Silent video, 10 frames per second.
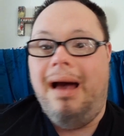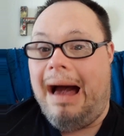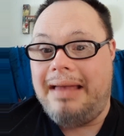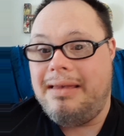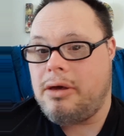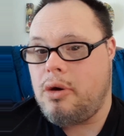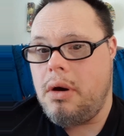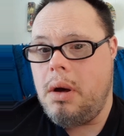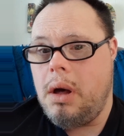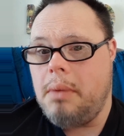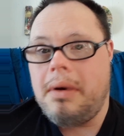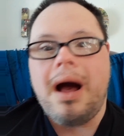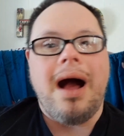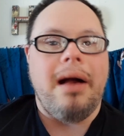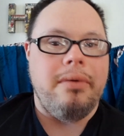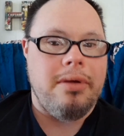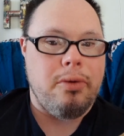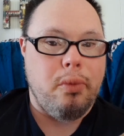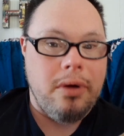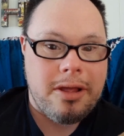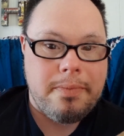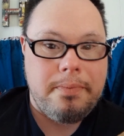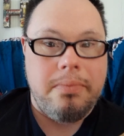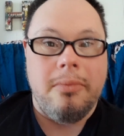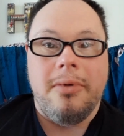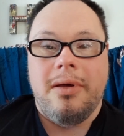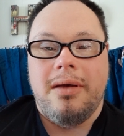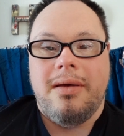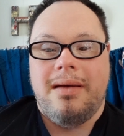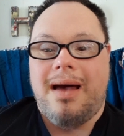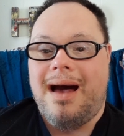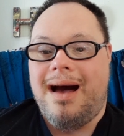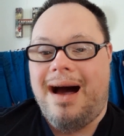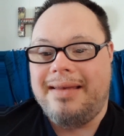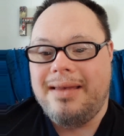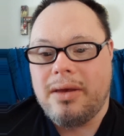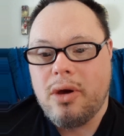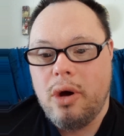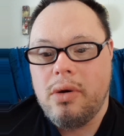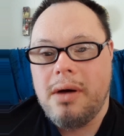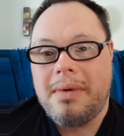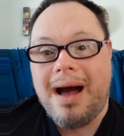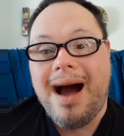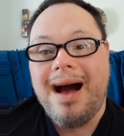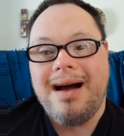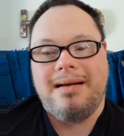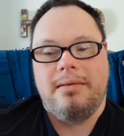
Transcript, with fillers: I didn't grow up. I was with. I didn't grow up. I.